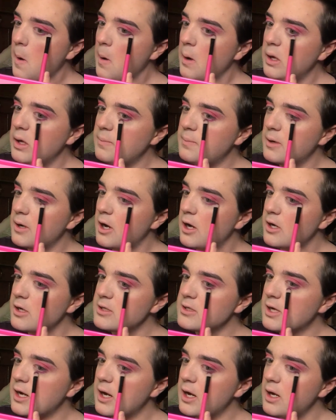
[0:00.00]
Keep it kind of
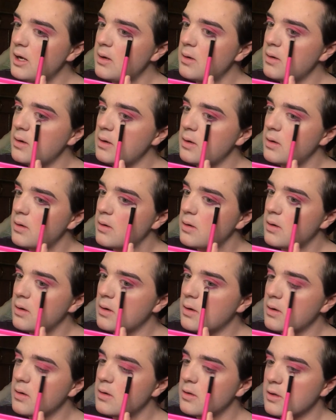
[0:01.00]
tight
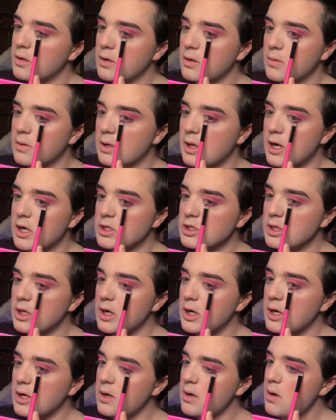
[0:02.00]
to the lower lash
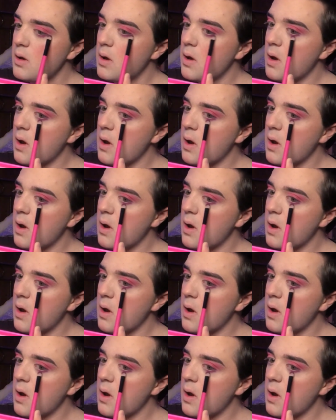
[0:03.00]
line.